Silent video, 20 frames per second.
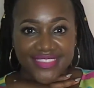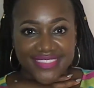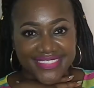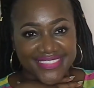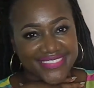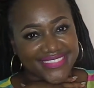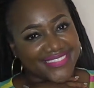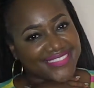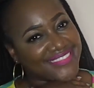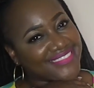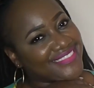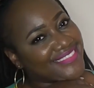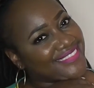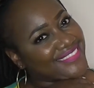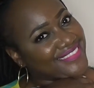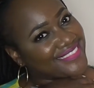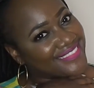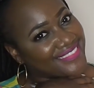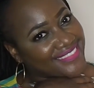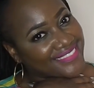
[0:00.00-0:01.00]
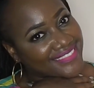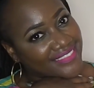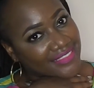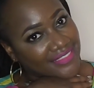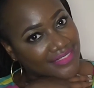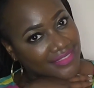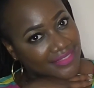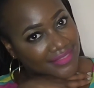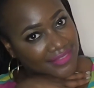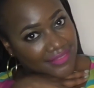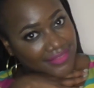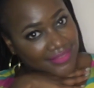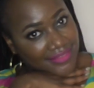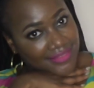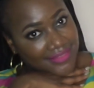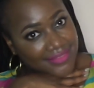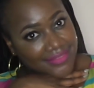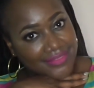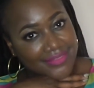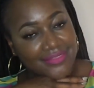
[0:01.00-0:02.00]

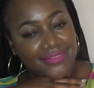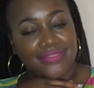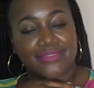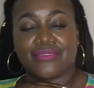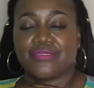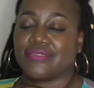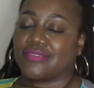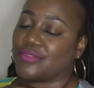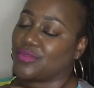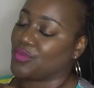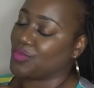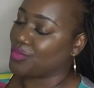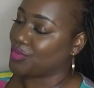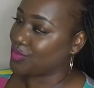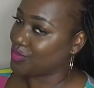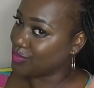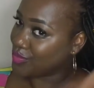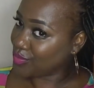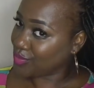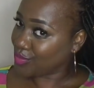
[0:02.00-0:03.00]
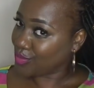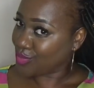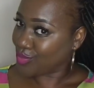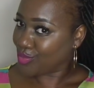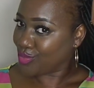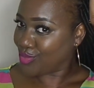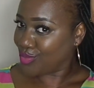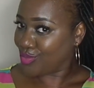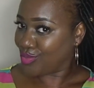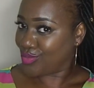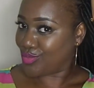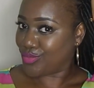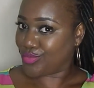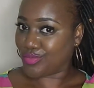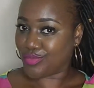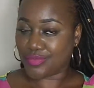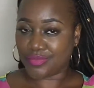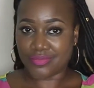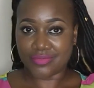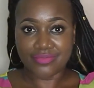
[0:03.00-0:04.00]

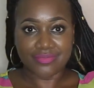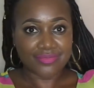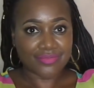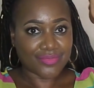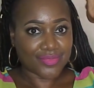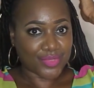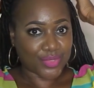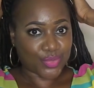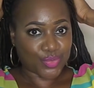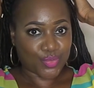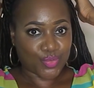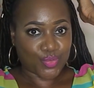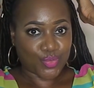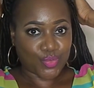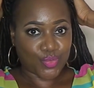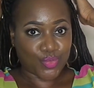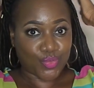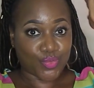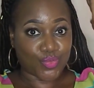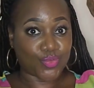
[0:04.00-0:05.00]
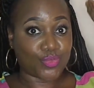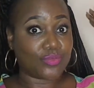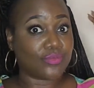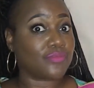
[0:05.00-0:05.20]
Nobody speaks.